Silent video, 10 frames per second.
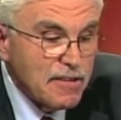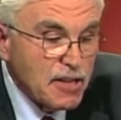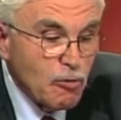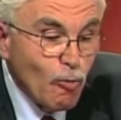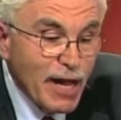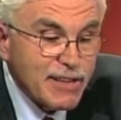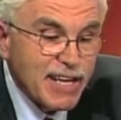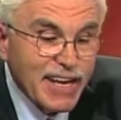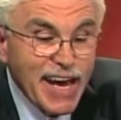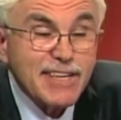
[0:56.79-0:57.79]
The
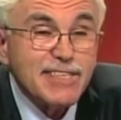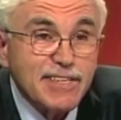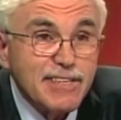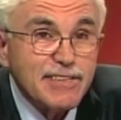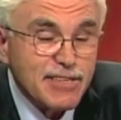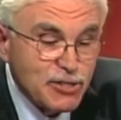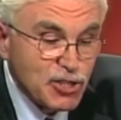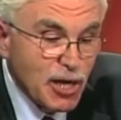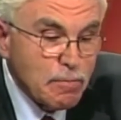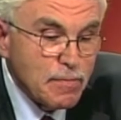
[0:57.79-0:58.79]
well-connected can
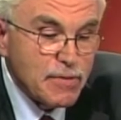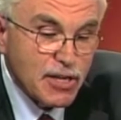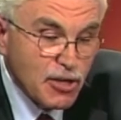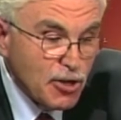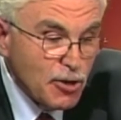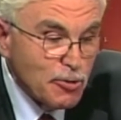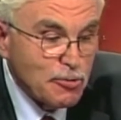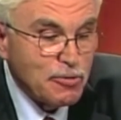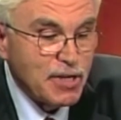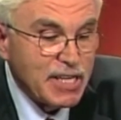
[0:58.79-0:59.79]
jump the
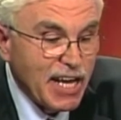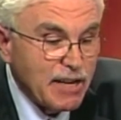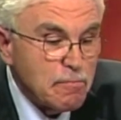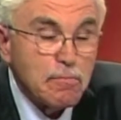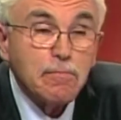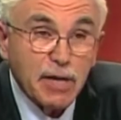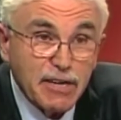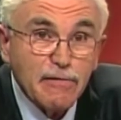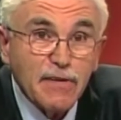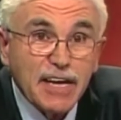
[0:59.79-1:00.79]
queue and get
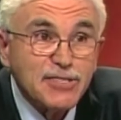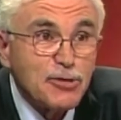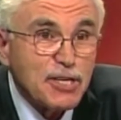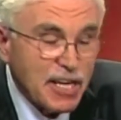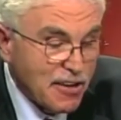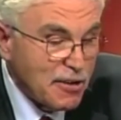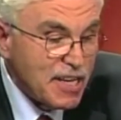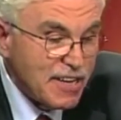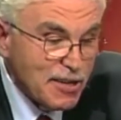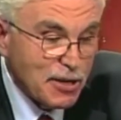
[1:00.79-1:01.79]
better, faster care
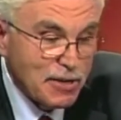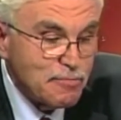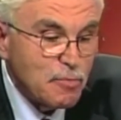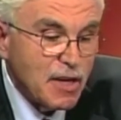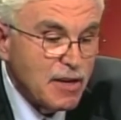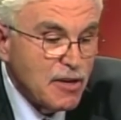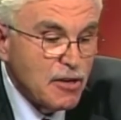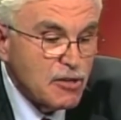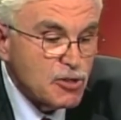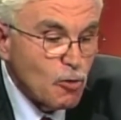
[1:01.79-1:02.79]
here.
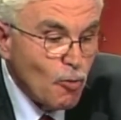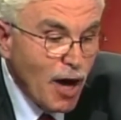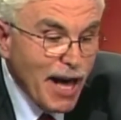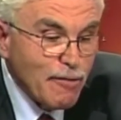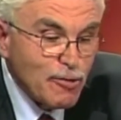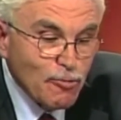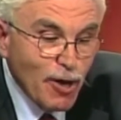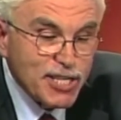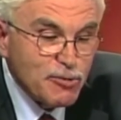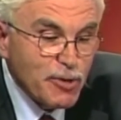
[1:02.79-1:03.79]
So why,
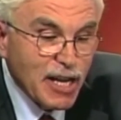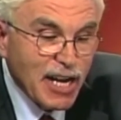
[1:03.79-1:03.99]
why should we